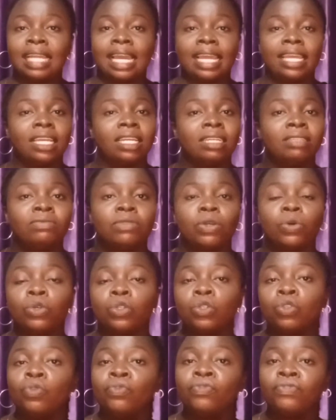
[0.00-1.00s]
Like there
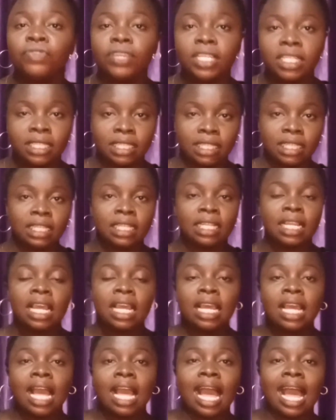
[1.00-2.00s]
was no reason,
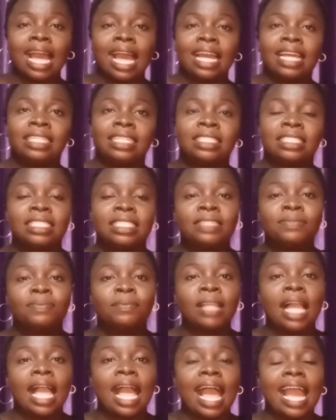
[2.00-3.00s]
and
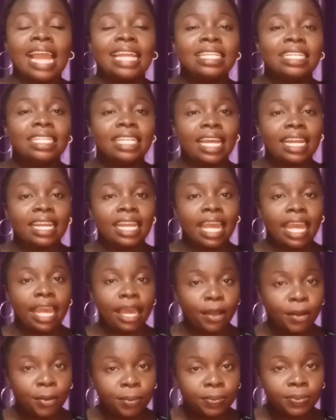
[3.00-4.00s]
I needed
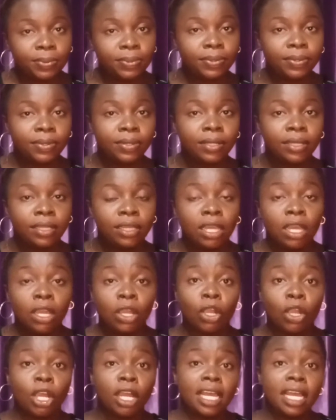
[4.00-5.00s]
help
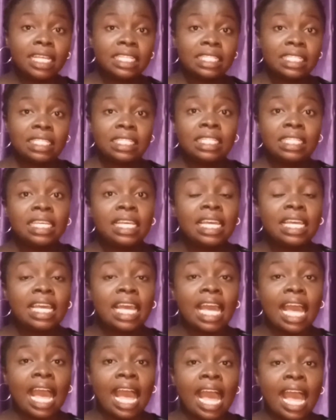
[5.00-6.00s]
because
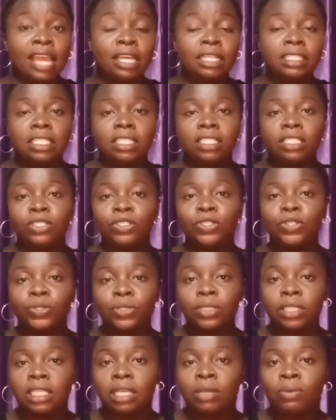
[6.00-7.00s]
I
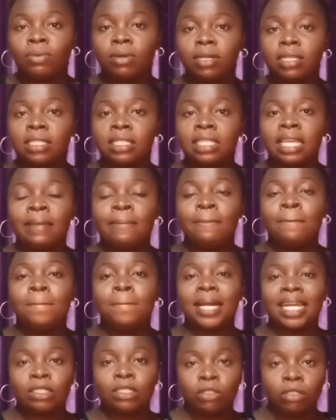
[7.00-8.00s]
understood it was a
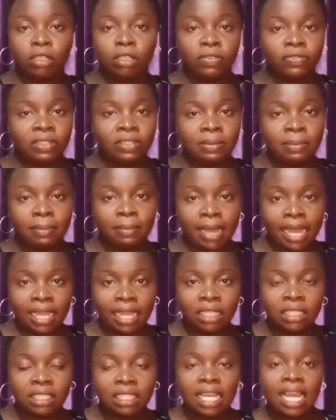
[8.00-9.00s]
battle of the
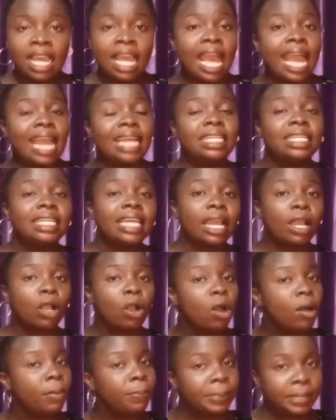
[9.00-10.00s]
mind. I needed
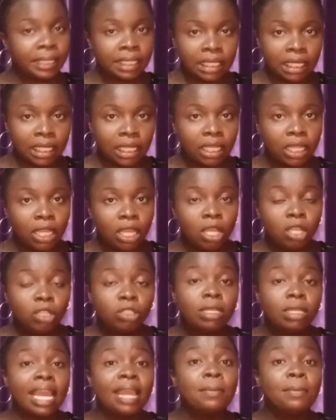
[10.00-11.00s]
company.
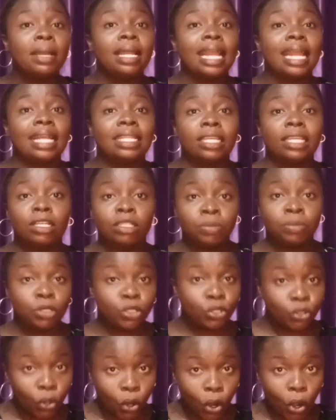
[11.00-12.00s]
So anybody that tells me
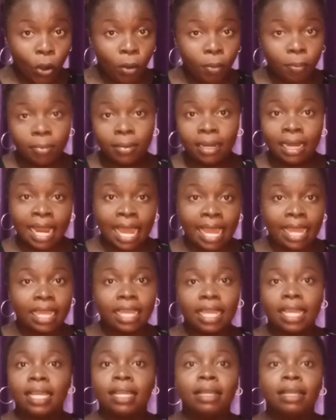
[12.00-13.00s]
to come,
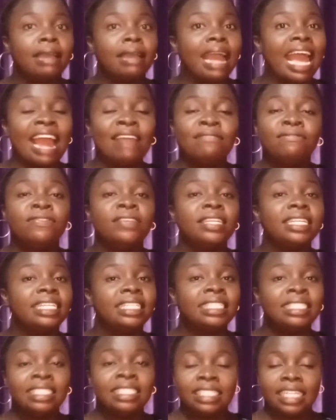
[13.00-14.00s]
like I
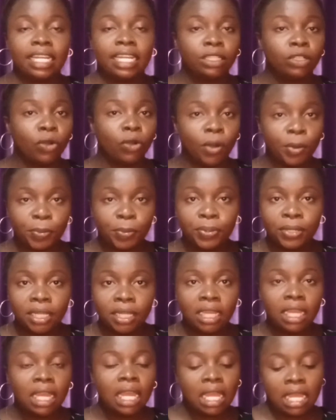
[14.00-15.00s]
really yearned
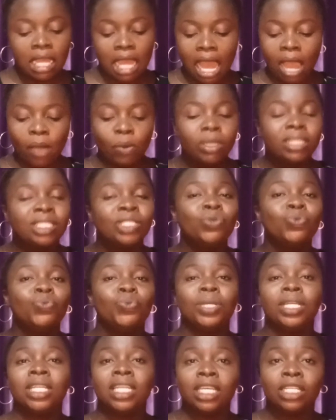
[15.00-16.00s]
company. I wasn't
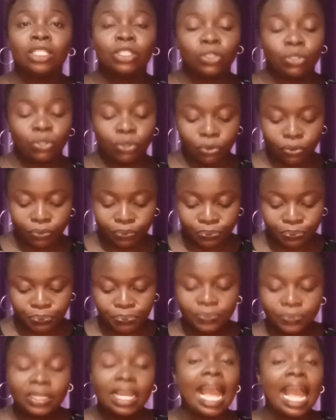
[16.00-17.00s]
willing to.
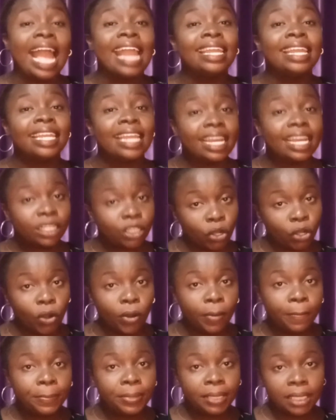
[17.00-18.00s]
I yearned
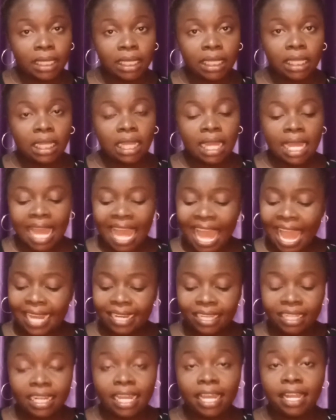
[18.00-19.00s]
company. I
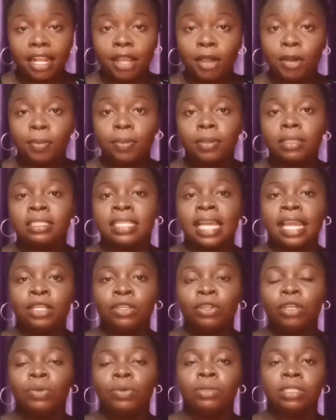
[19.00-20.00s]
needed help because I
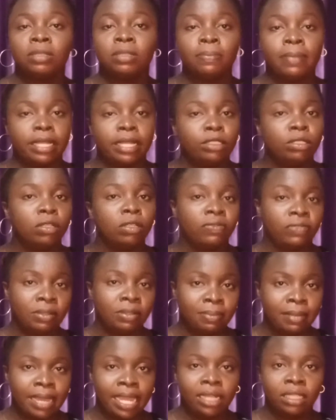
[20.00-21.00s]
knew it was a battle of
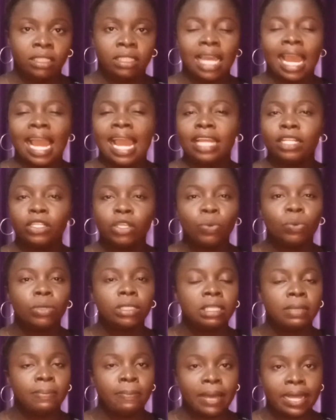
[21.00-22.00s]
the mind. I knew it
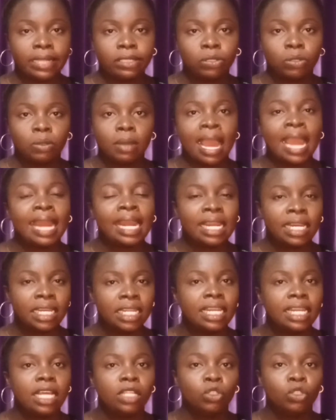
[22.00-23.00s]
was a battle and I
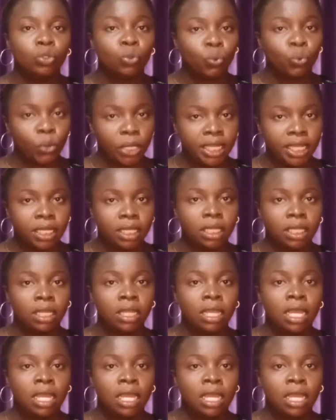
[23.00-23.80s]
needed to win.